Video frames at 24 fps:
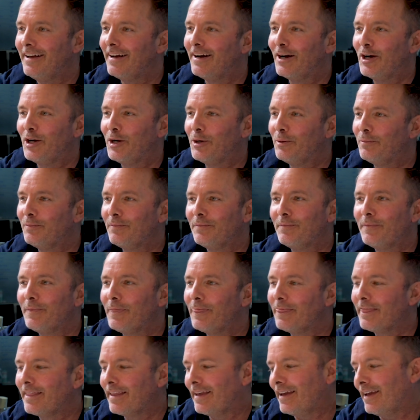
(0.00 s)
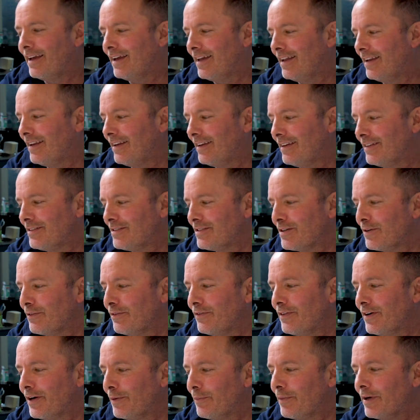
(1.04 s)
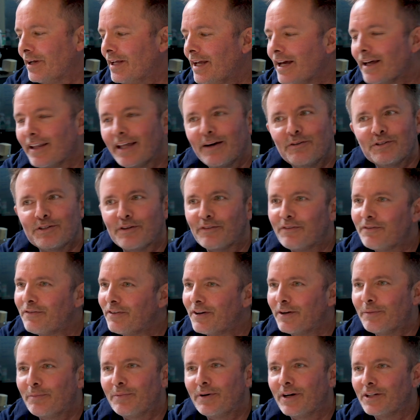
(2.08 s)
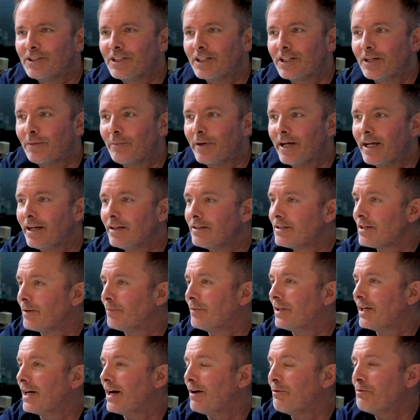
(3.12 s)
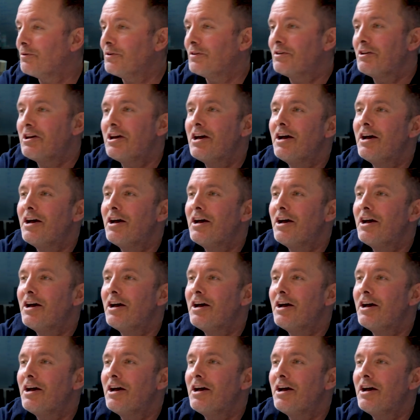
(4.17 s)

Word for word: Um, and so fun. But yeah, that was a fun project to make. Something I would.